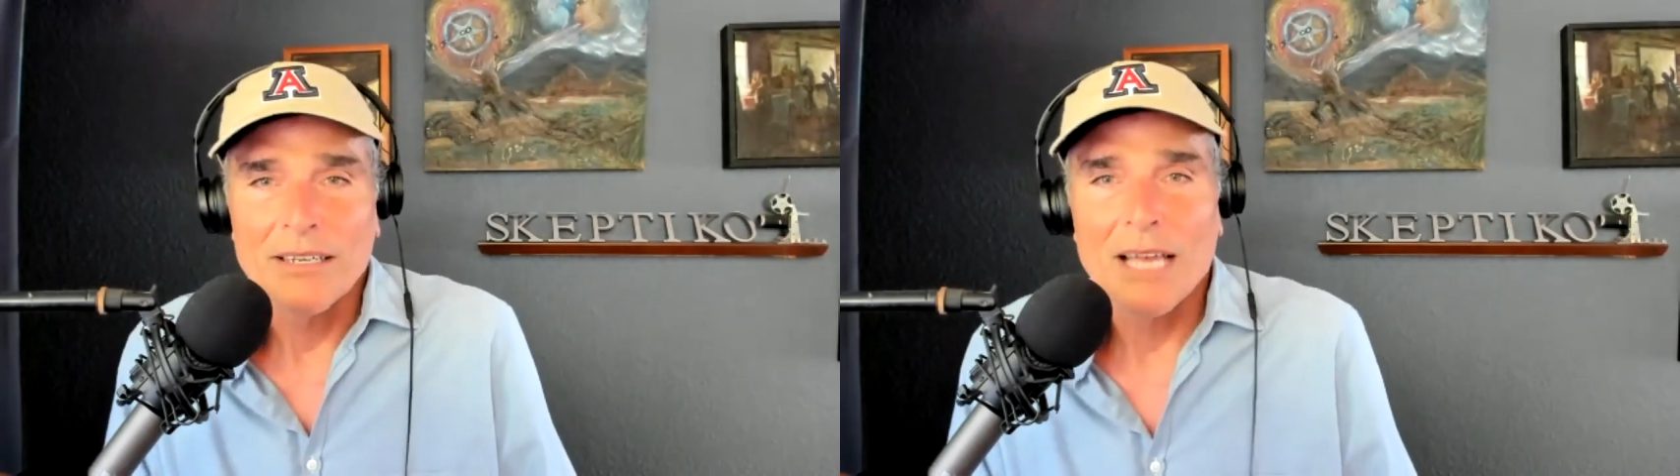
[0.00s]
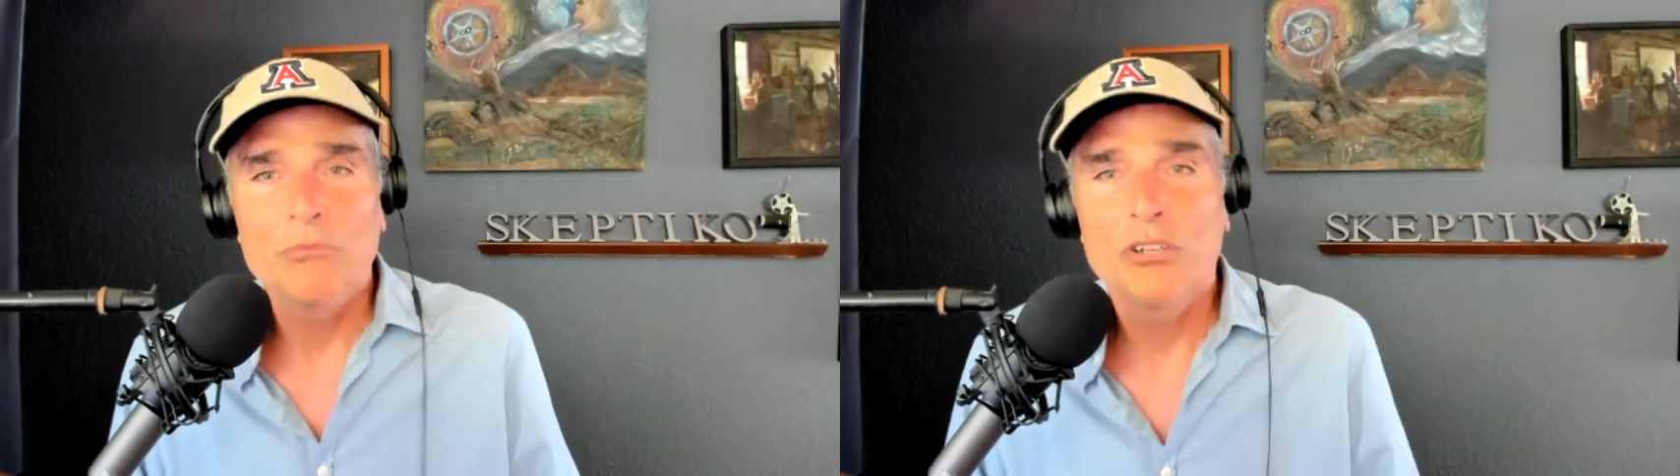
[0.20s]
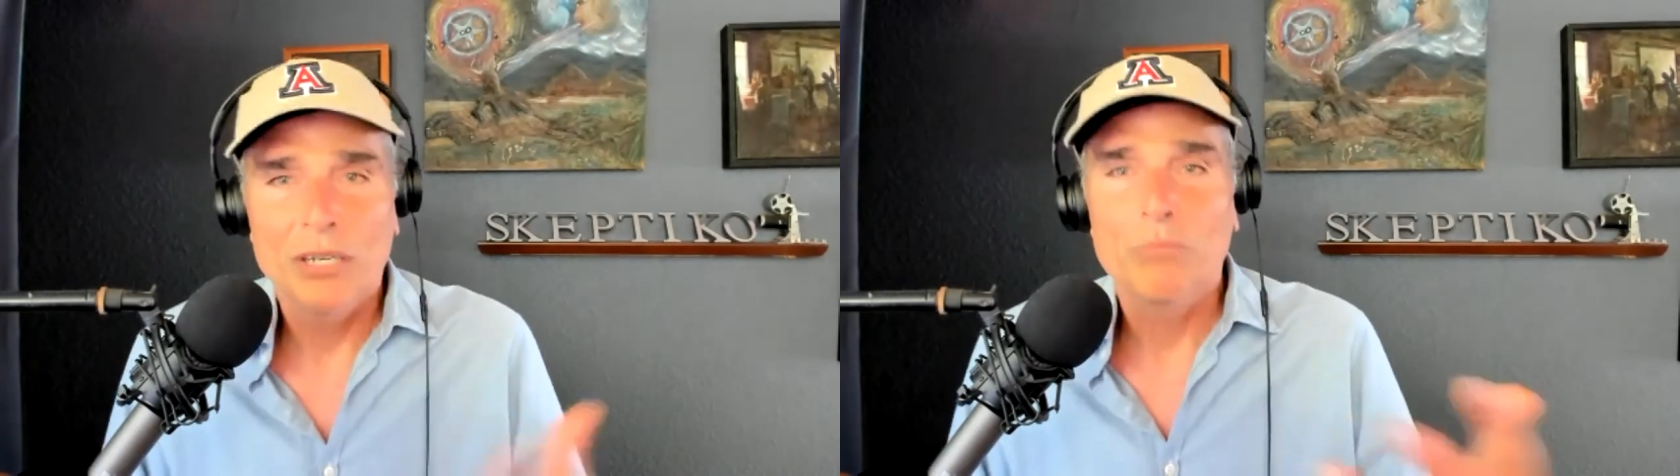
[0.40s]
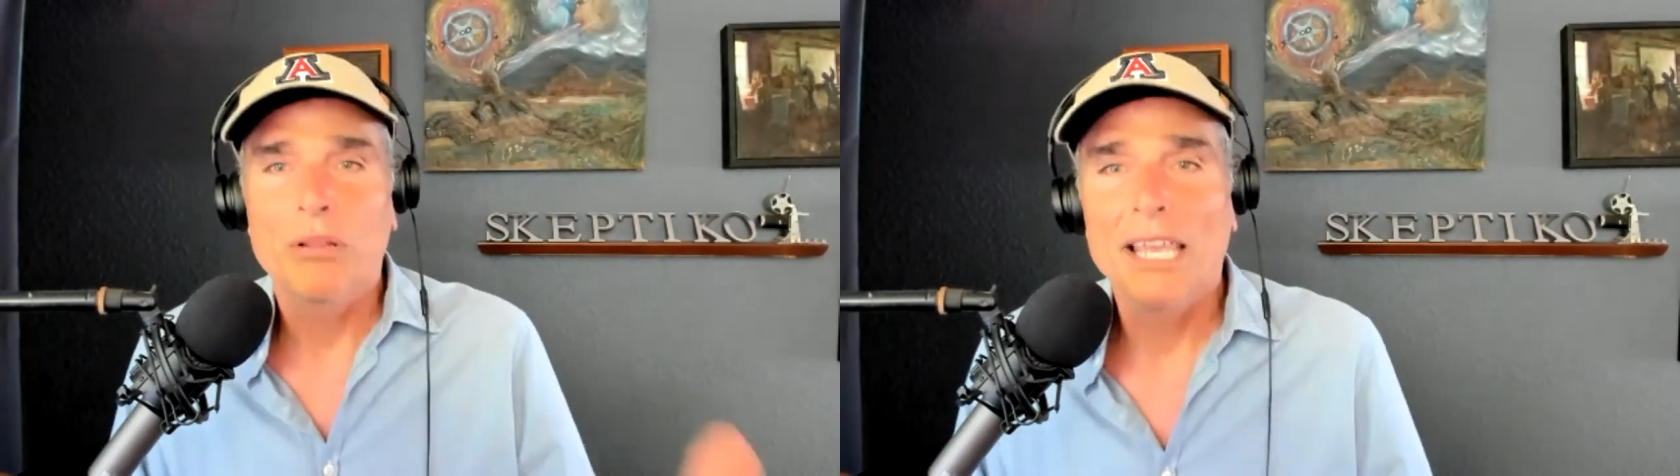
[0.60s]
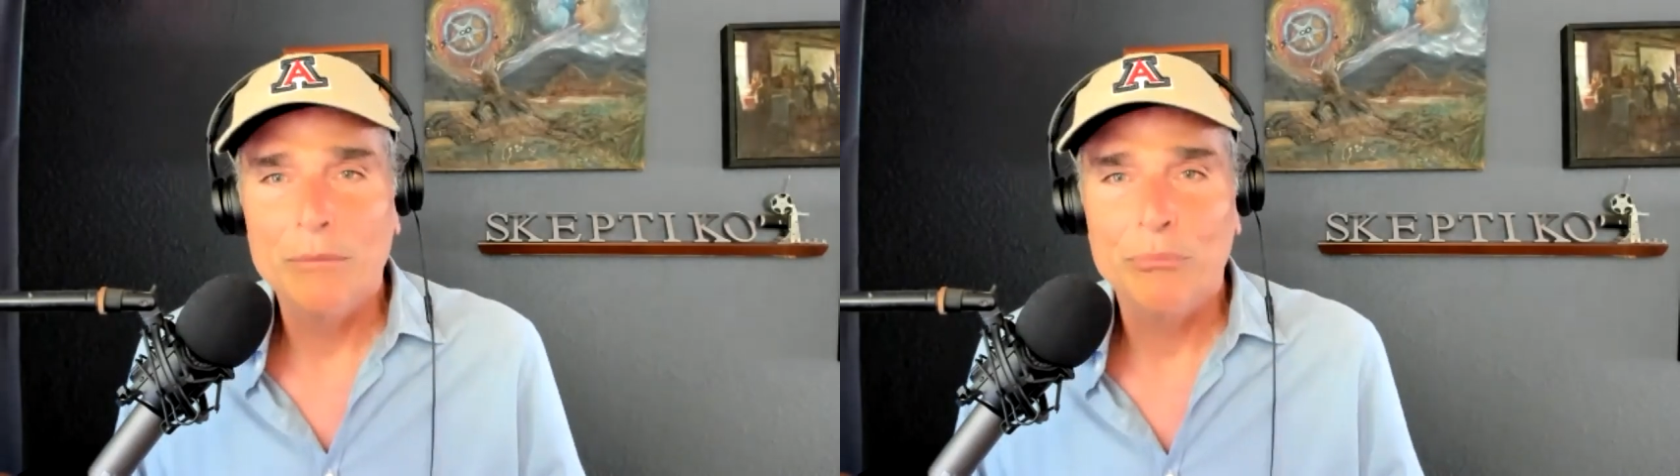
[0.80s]
I'm good at
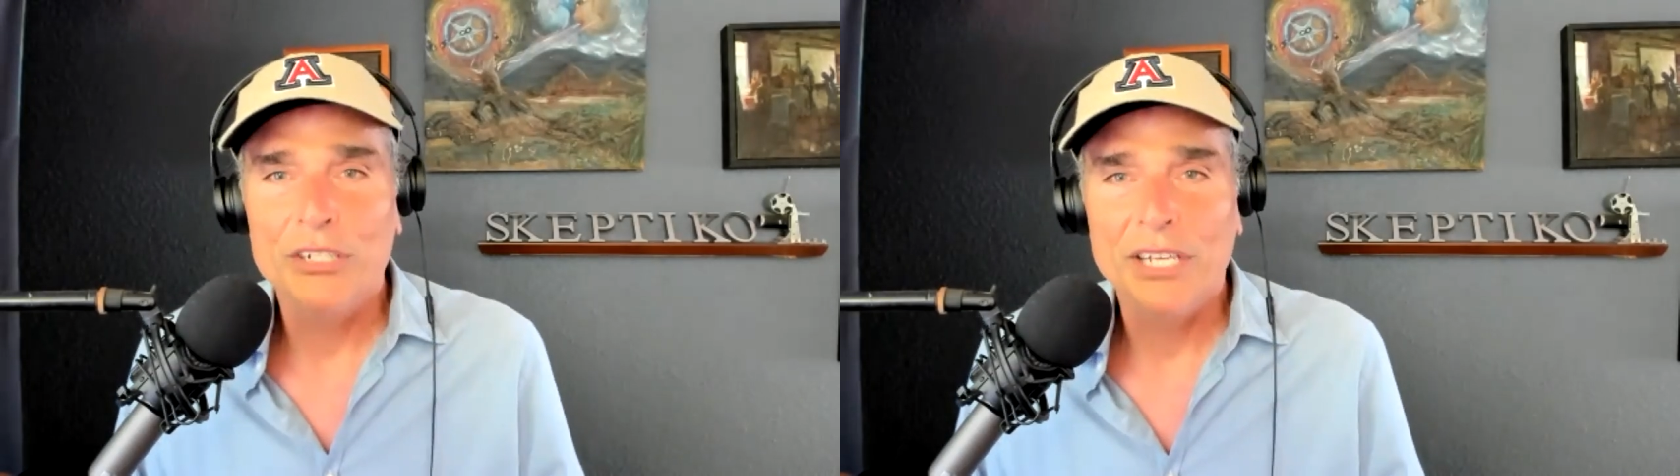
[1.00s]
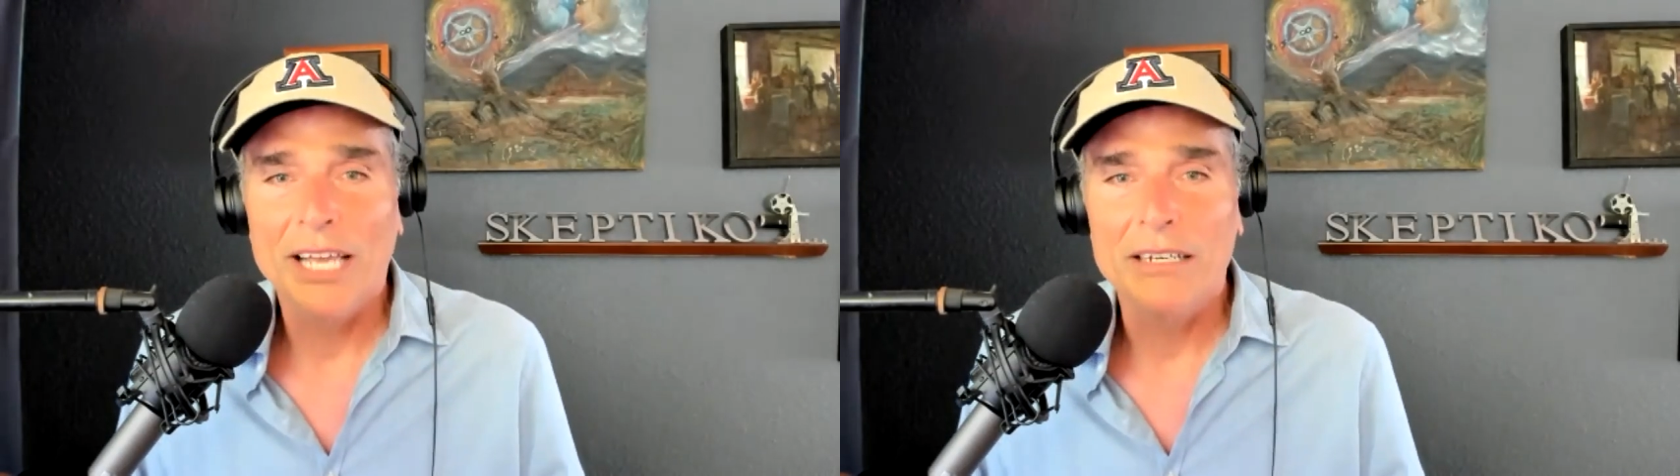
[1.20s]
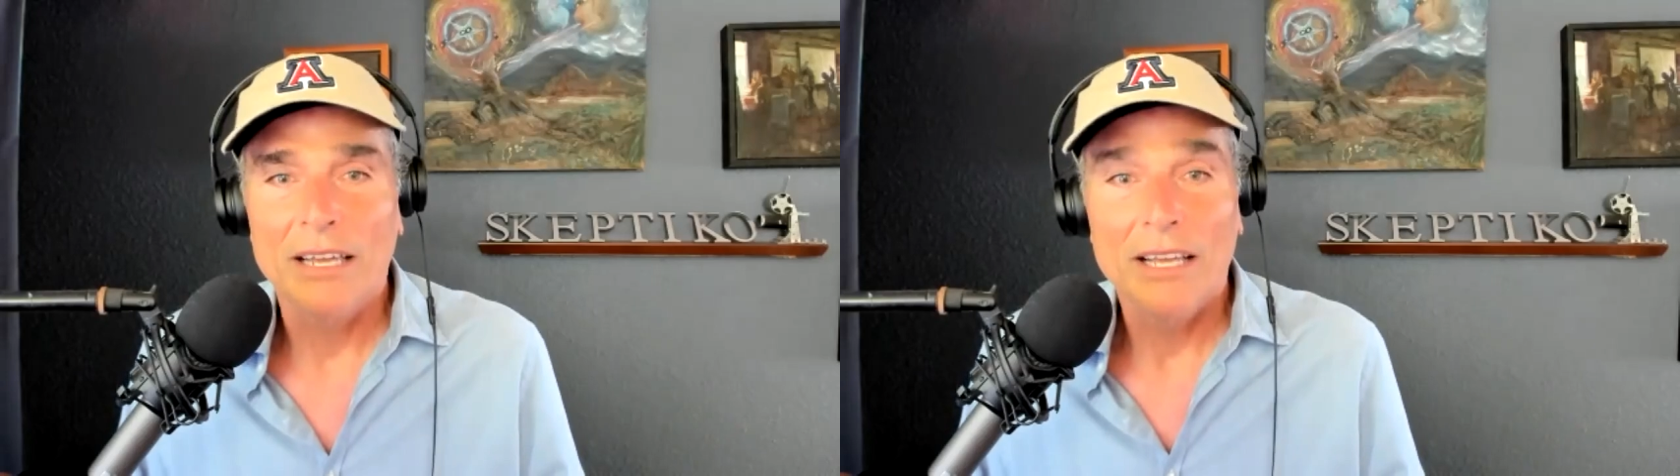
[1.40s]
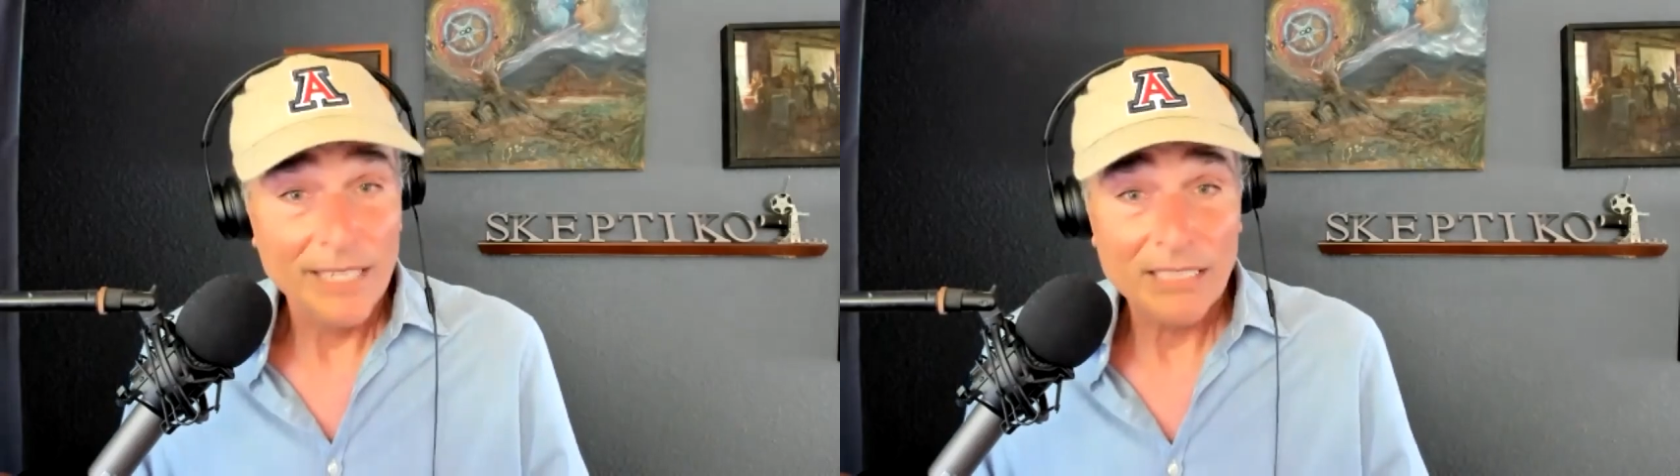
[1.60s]
playing pretend.